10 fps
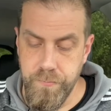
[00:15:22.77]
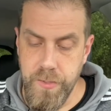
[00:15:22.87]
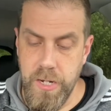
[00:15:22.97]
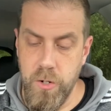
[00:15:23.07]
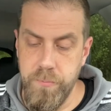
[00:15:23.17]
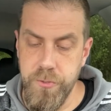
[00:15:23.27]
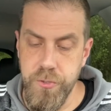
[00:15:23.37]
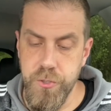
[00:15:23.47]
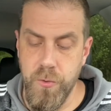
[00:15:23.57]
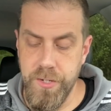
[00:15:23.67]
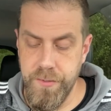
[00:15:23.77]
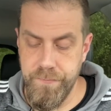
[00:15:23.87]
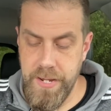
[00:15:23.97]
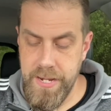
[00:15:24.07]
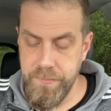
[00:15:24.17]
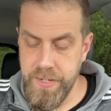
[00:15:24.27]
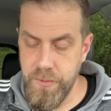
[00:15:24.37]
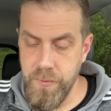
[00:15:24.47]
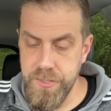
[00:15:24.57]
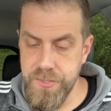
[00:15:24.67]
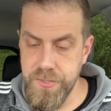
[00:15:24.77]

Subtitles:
I hope you enjoyed it. Adam Gidwitz.